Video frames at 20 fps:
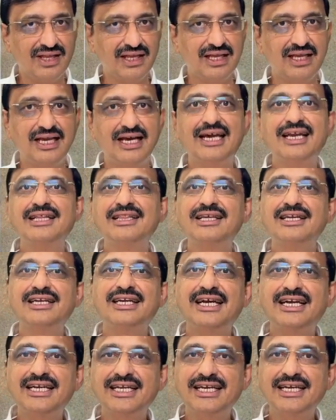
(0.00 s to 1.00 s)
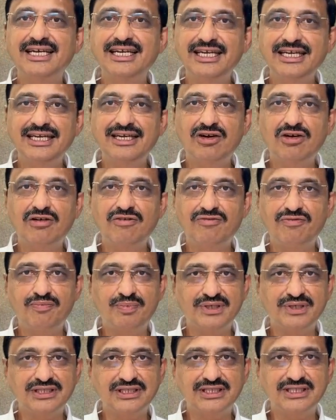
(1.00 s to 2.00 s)
Another category of
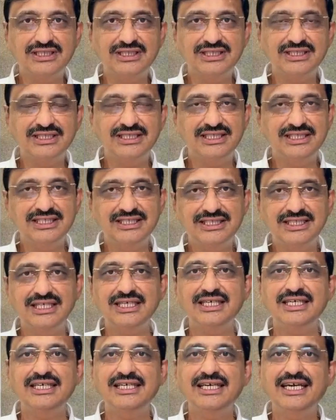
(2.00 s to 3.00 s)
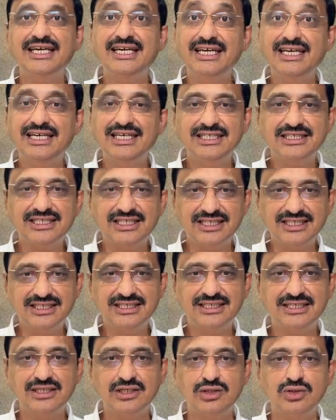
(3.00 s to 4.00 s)
persons is
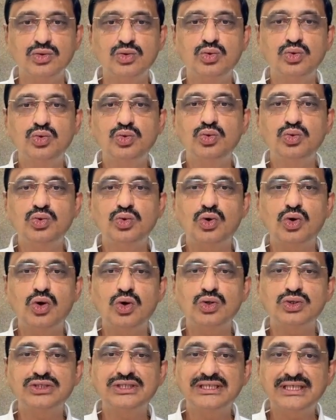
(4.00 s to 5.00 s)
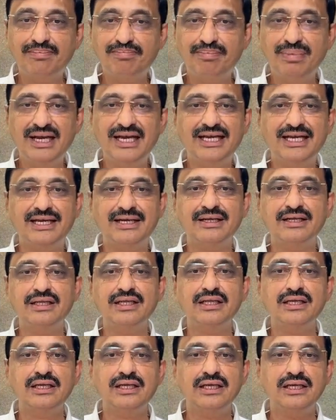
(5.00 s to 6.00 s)
agriculturists who supply
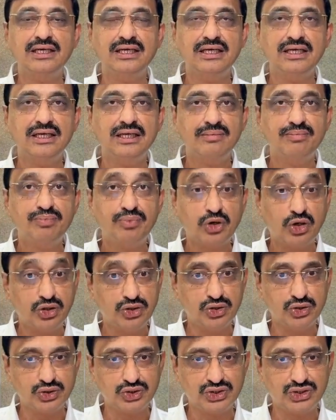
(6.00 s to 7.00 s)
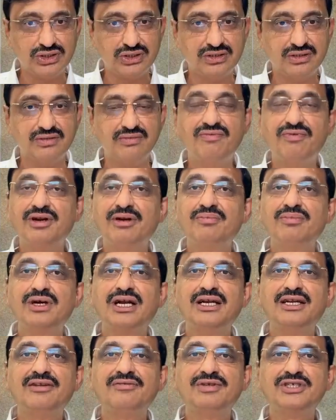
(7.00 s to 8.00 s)
produce from
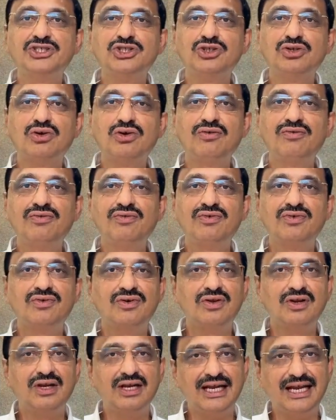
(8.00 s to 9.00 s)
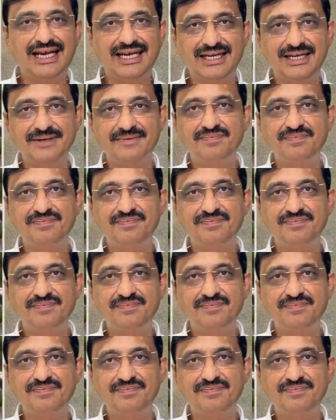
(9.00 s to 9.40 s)
cultivation of land.